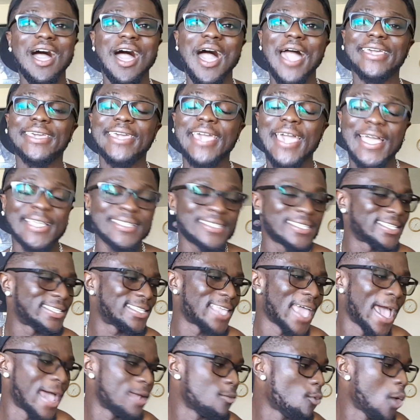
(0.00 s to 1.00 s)
I can't
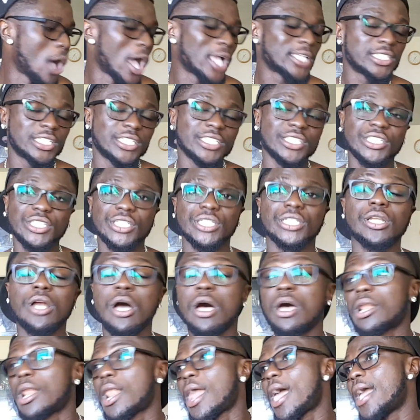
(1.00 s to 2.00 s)
stand watching shit
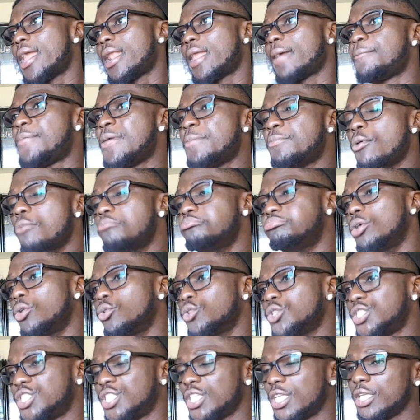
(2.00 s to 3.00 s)
online like people
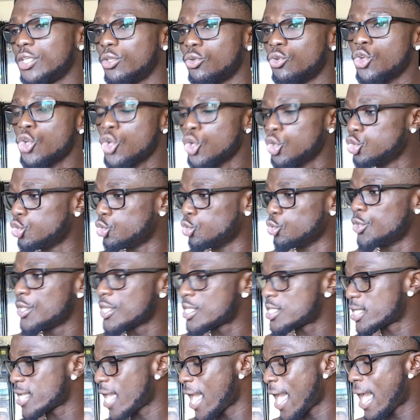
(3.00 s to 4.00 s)
bullshitting you. Do
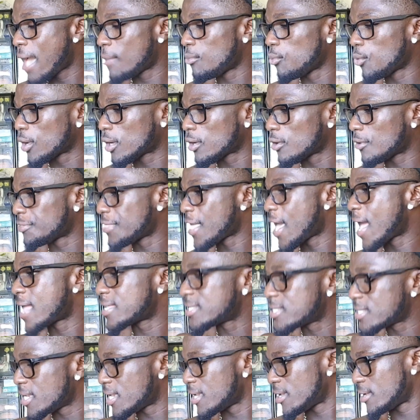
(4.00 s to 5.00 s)
this ab workout,
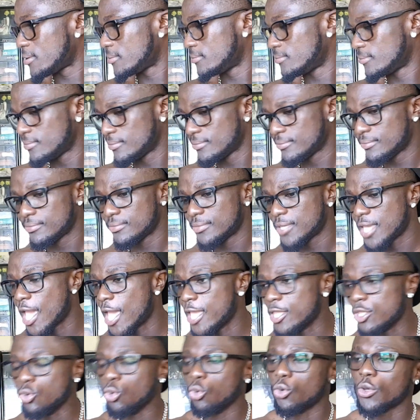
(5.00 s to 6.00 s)
that's it.
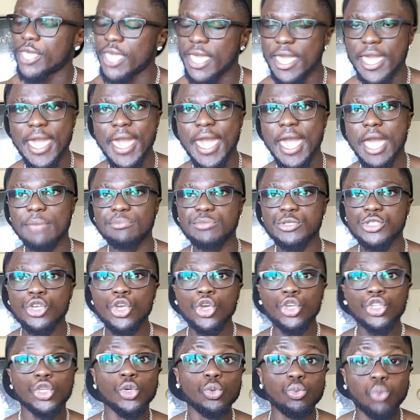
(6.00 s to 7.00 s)
And you will get abs.
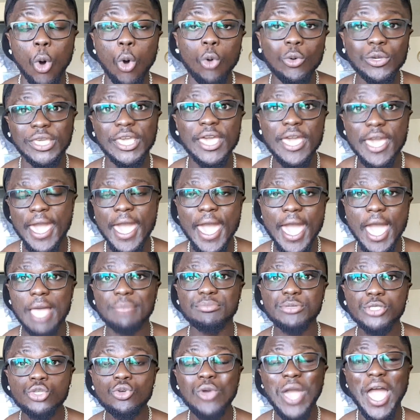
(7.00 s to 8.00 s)
You won't get
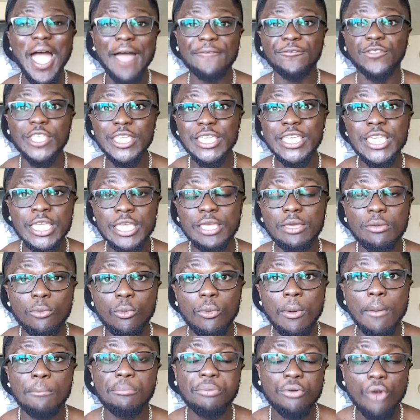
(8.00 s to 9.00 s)
abs. You have to eat
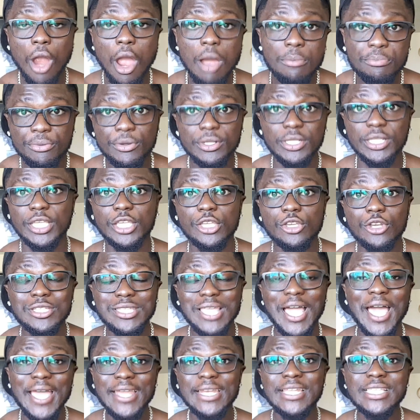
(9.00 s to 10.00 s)
properly. Your
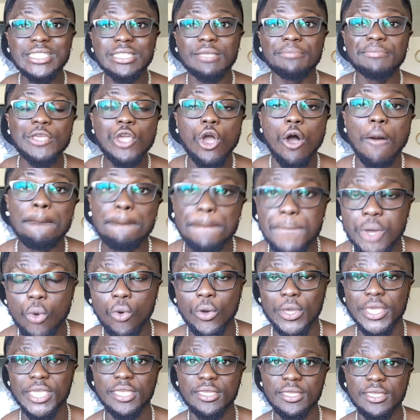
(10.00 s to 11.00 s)
diet needs to be on
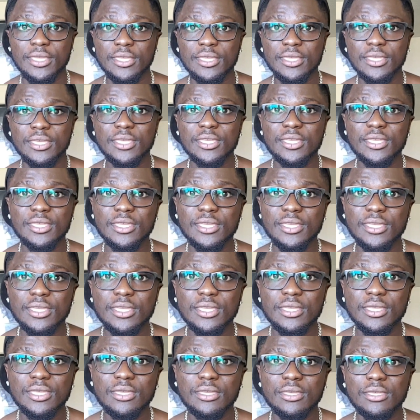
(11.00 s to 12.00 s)
point.
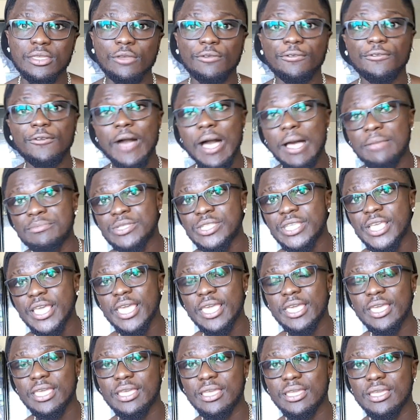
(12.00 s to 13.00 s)
You feel what I'm
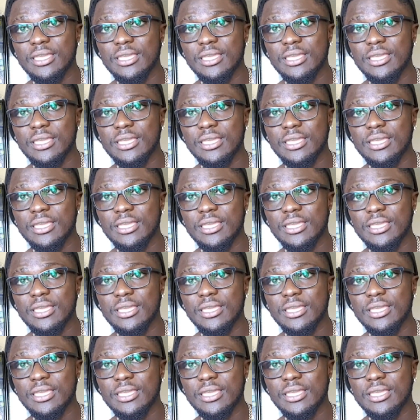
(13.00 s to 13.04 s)
saying?